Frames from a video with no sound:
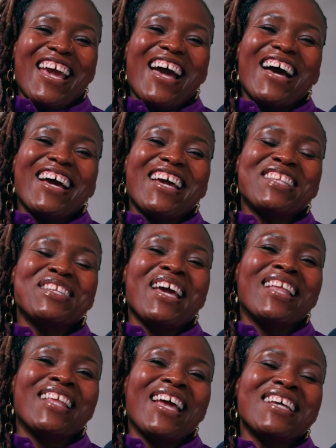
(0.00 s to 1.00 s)
Yeah.
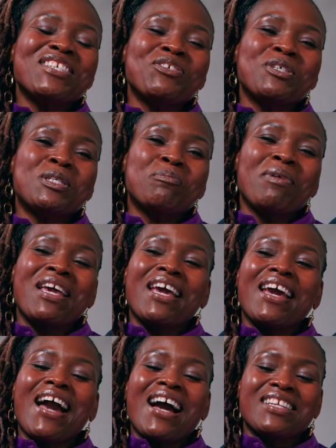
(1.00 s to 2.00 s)
And as you
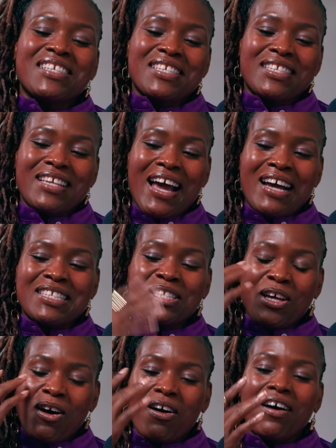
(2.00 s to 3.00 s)
speaking, I
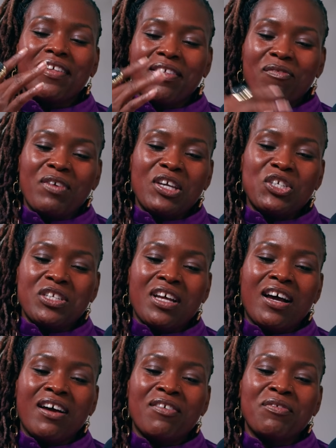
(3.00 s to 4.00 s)
saw the vision
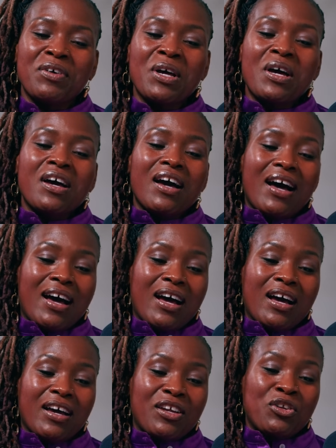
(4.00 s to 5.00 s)
of,
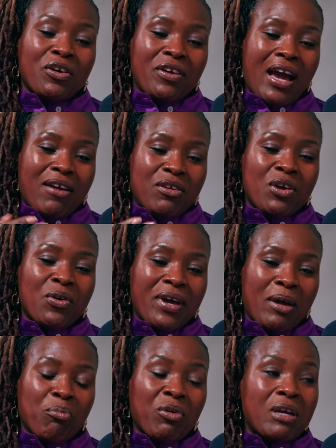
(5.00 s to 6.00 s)
you know, how you go and
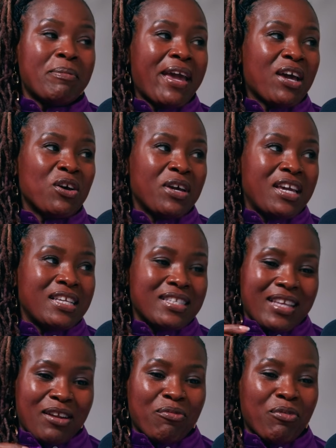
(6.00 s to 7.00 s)
get pre-made cookies that are